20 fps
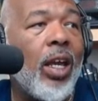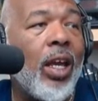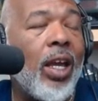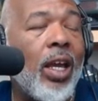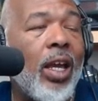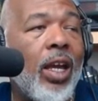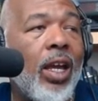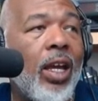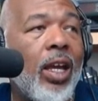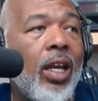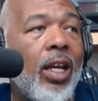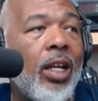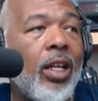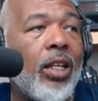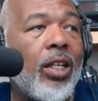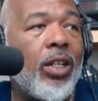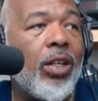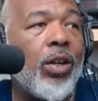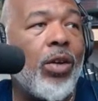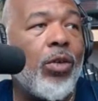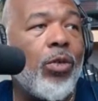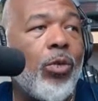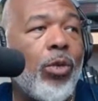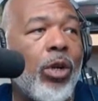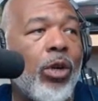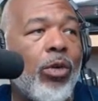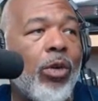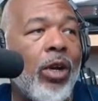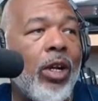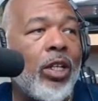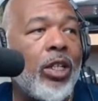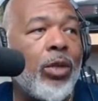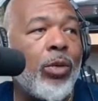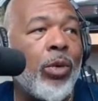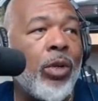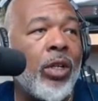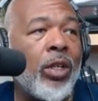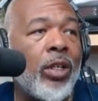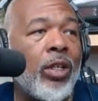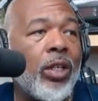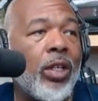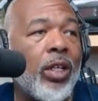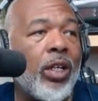and you know, went crazy with it.